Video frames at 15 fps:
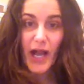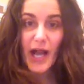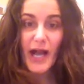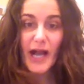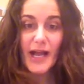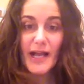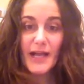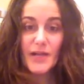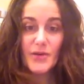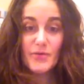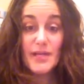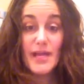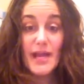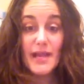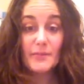I
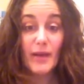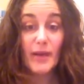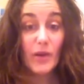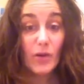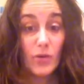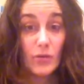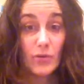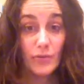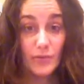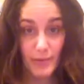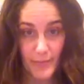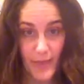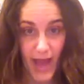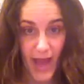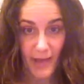create my
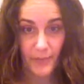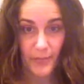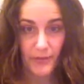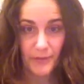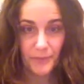own map.